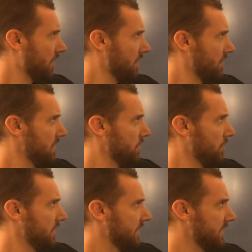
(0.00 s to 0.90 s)
this
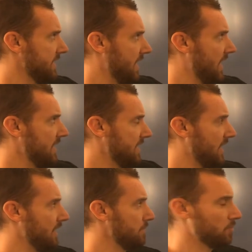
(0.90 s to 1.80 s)
one says 9
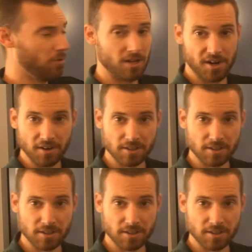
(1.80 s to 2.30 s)
times 1.